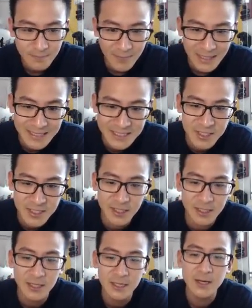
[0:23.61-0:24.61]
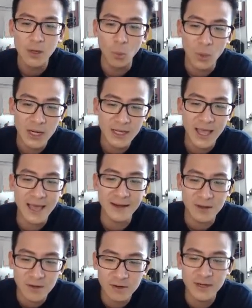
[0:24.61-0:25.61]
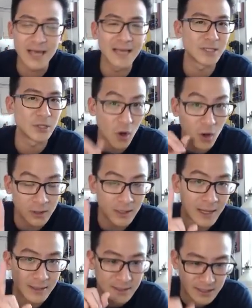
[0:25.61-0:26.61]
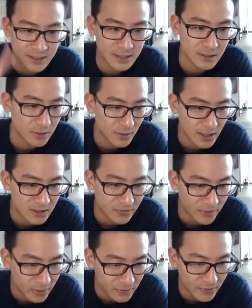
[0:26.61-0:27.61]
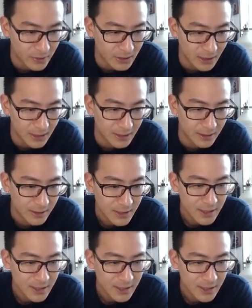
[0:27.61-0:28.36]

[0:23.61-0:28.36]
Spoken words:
It says here, work and earn as an online assistant. Okay, it's very, very clear.